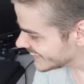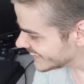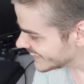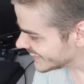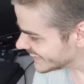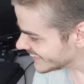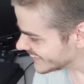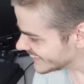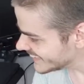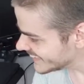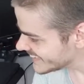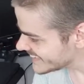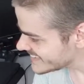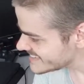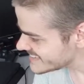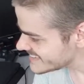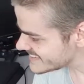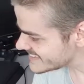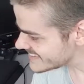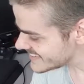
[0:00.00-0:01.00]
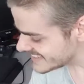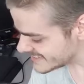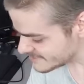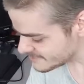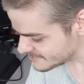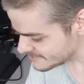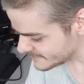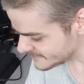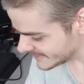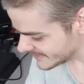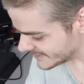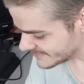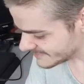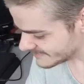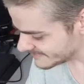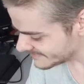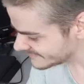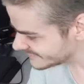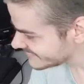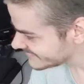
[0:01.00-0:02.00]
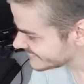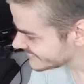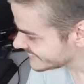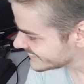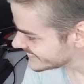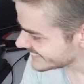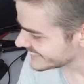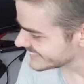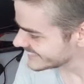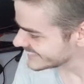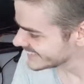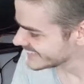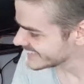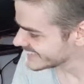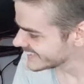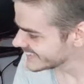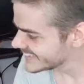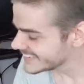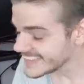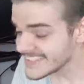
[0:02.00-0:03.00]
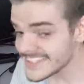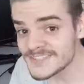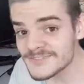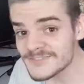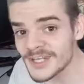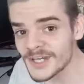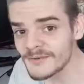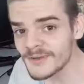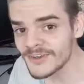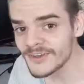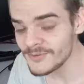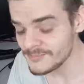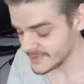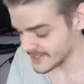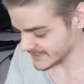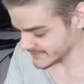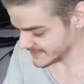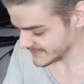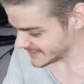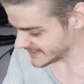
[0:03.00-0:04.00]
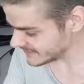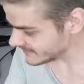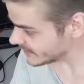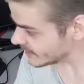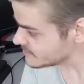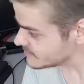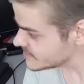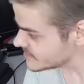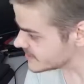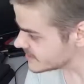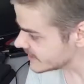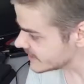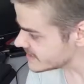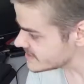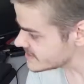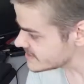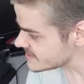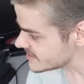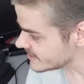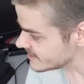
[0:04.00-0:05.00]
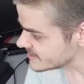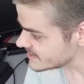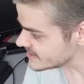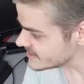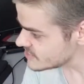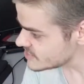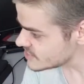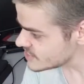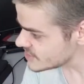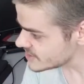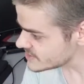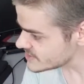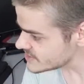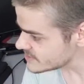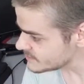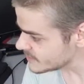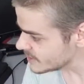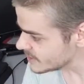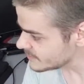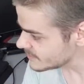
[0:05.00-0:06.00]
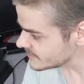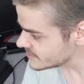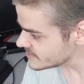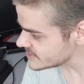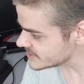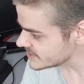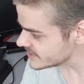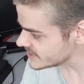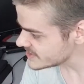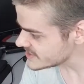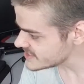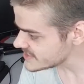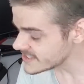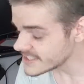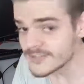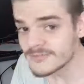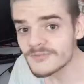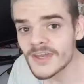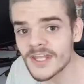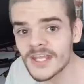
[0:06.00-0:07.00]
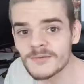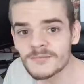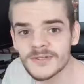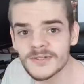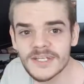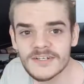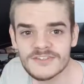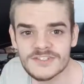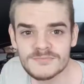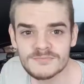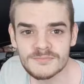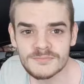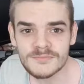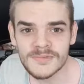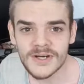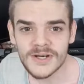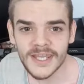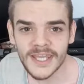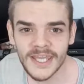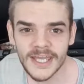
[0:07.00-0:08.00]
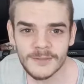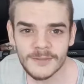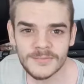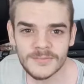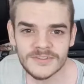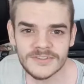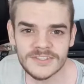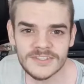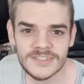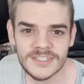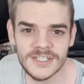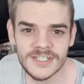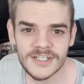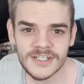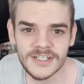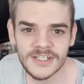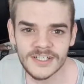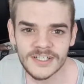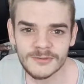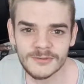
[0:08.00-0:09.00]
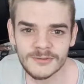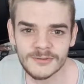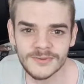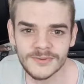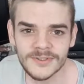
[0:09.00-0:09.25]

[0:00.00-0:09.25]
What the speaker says: Oh, it's good to hear from you. Thanks for coming along, by the way. I'm just going to get started in just a moment. Just going to see if anybody else might happen to turn up.